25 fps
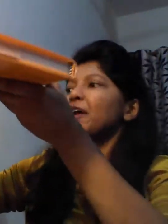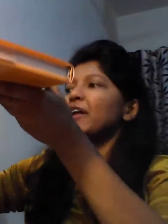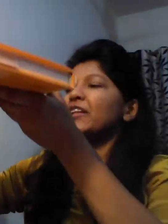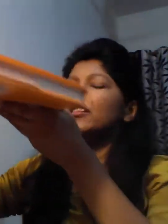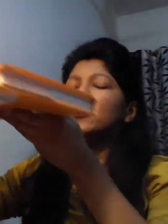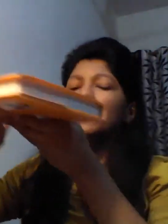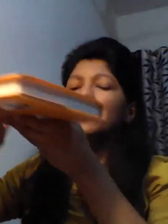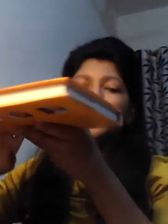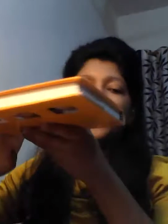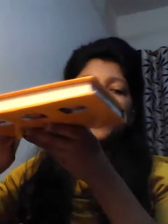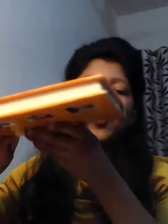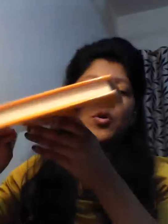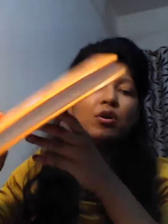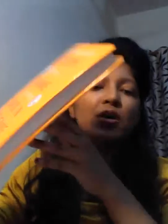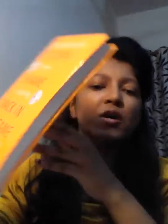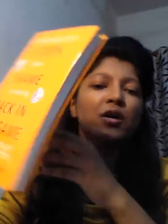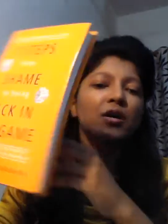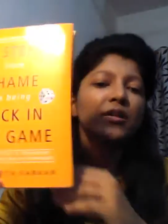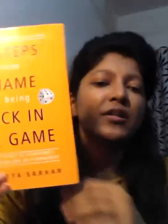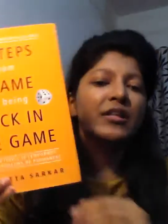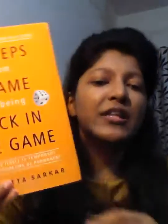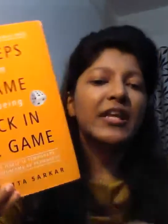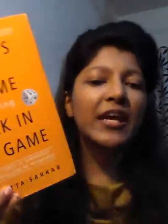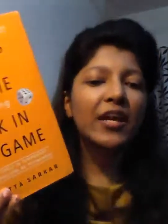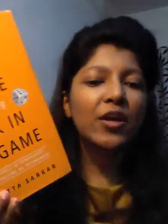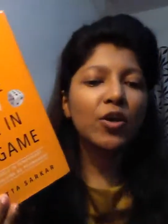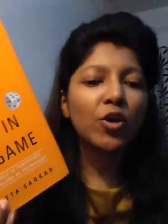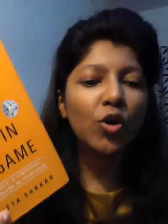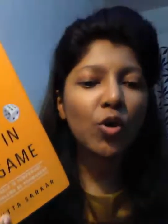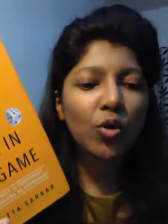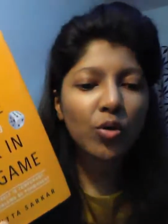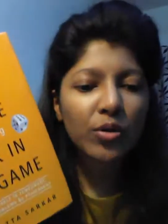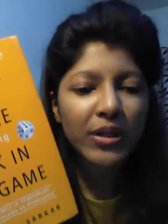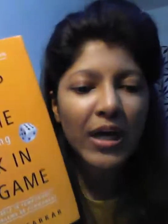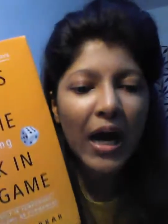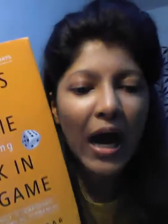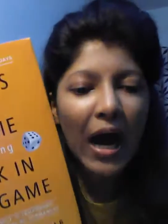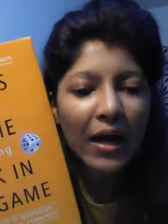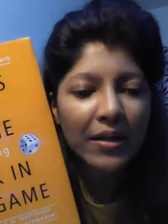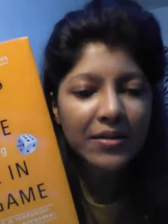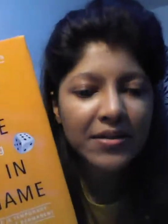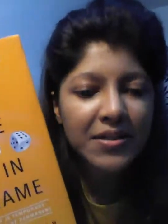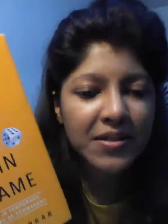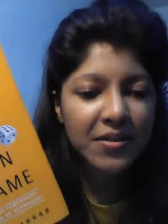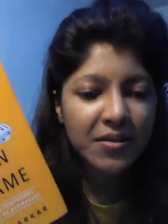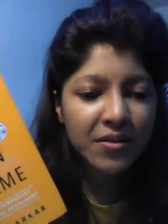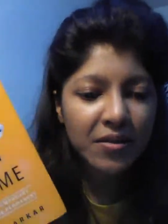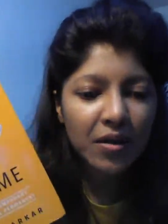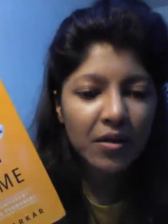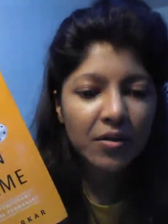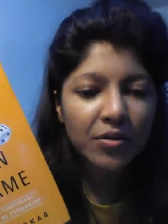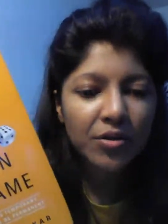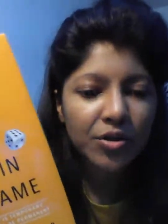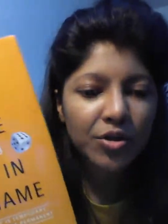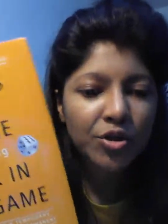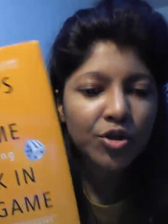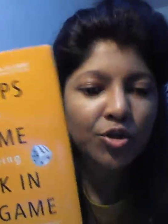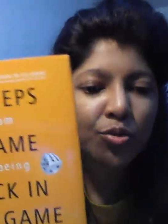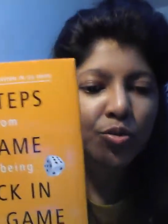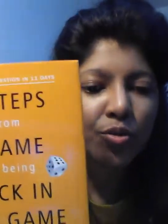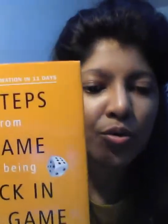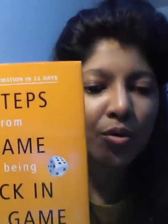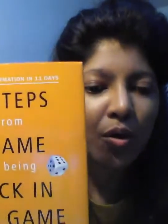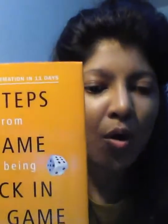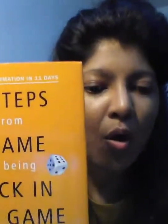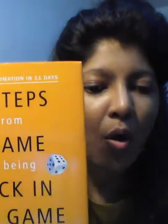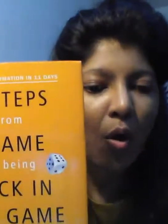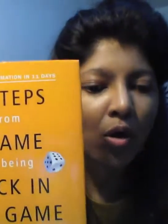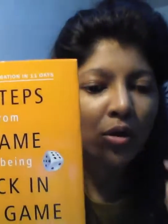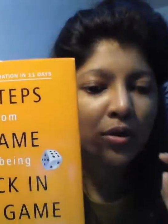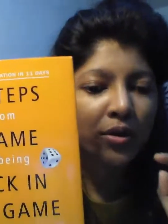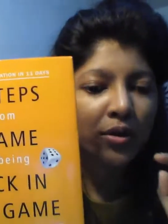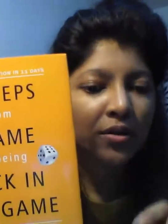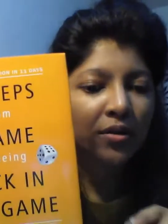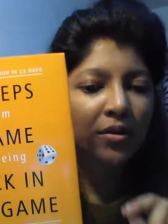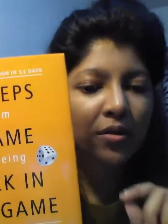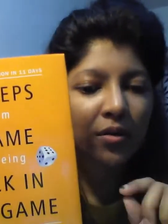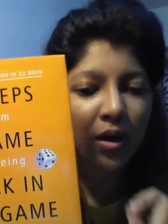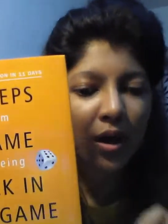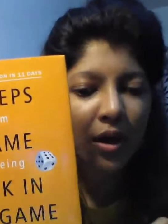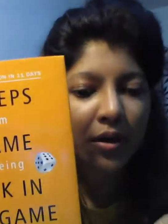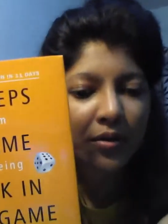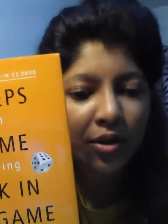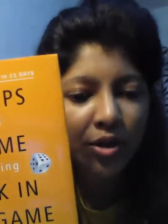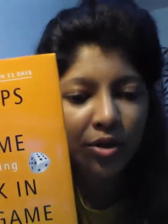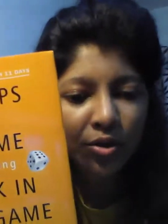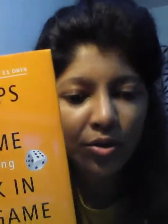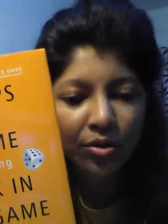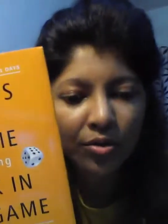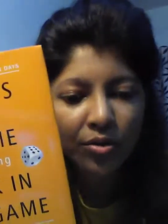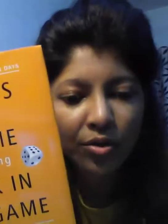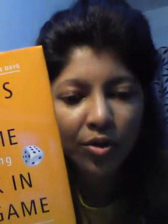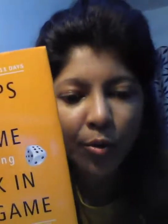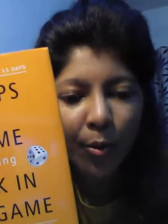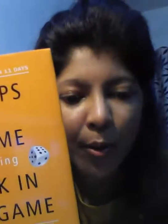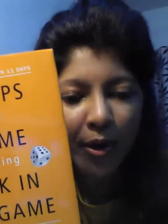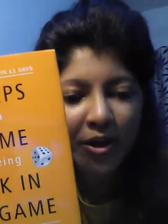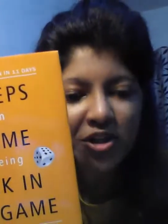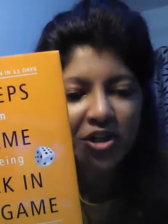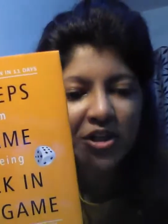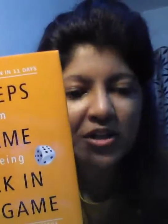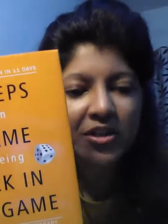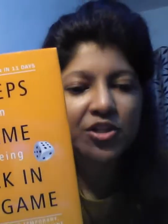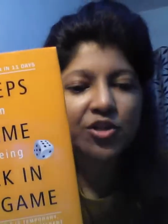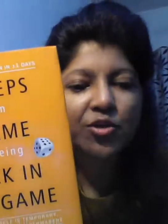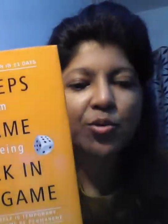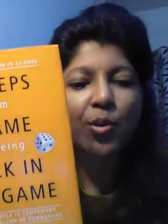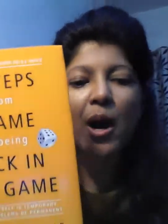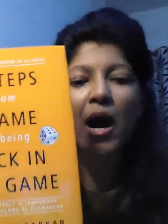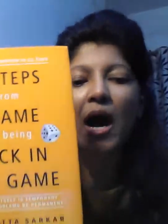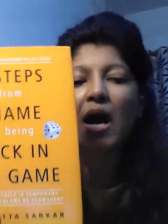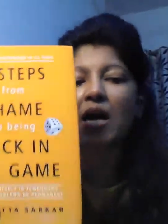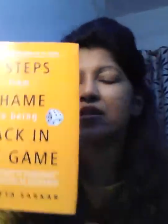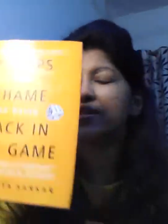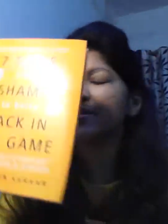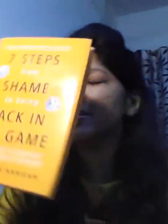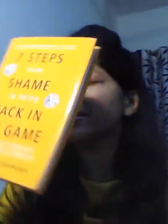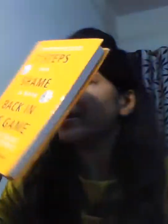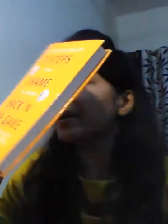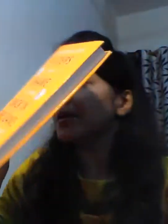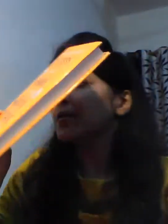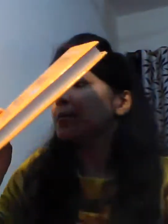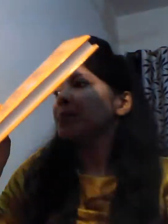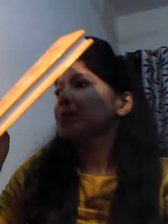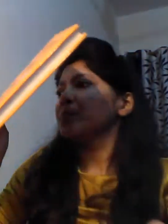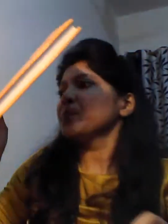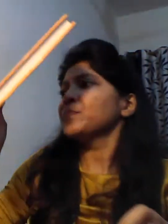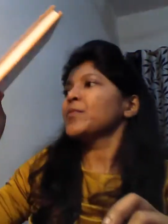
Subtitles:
read the book, they know the answer to all the your questions you are asking.